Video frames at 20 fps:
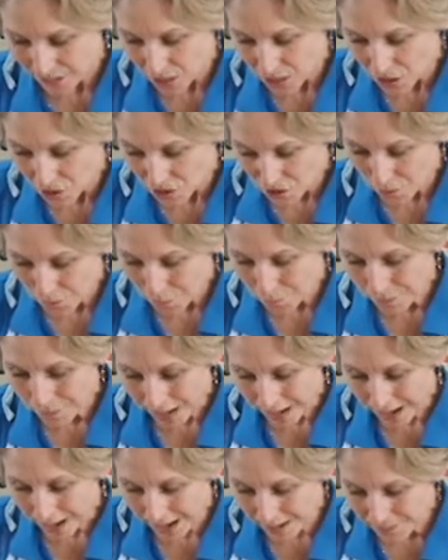So
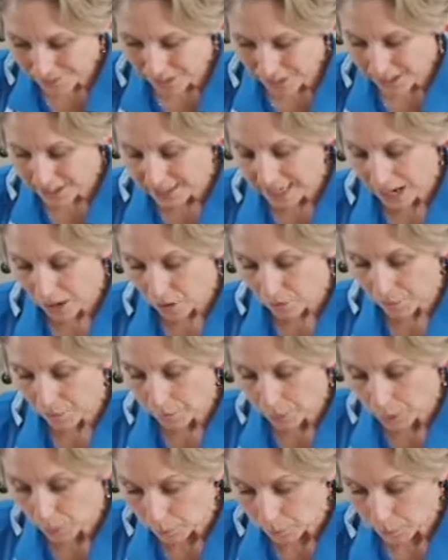I've got now the
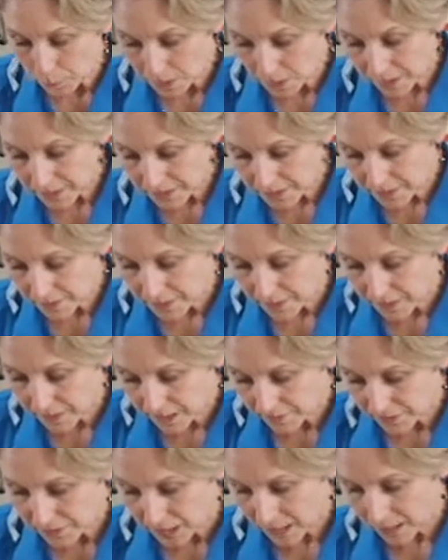purple onion.
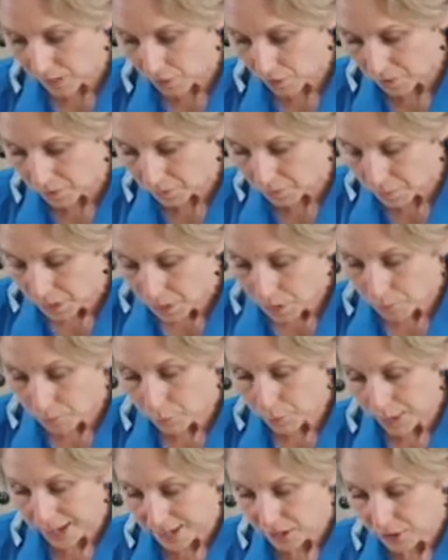I've got all the
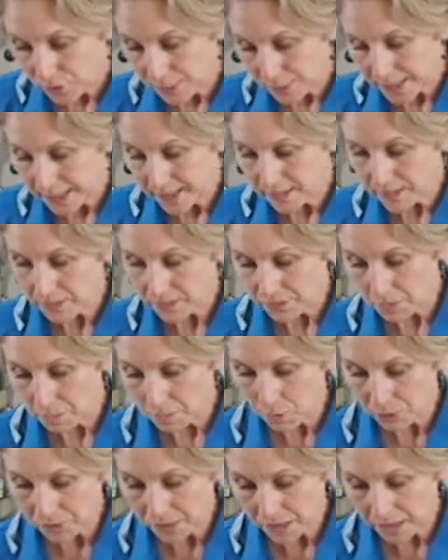bright greens of the
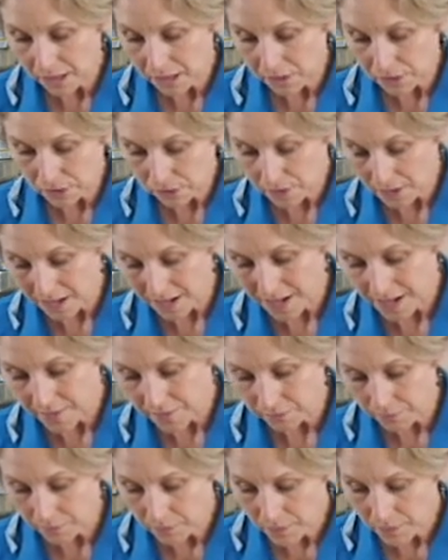multicolor
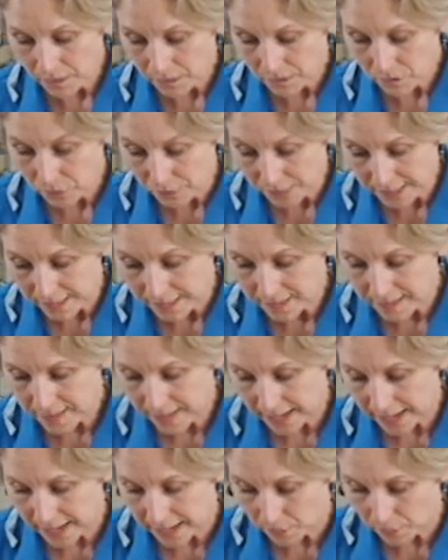greens
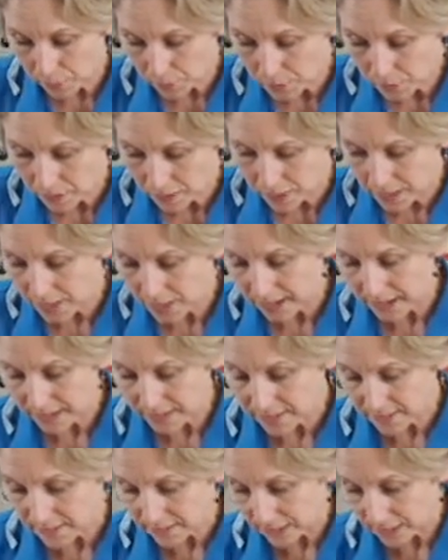and arugula and
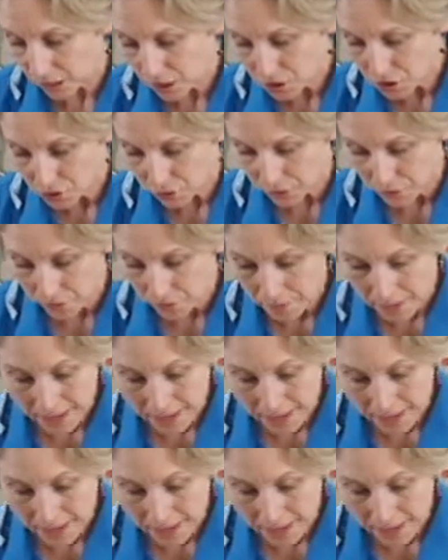cilantro.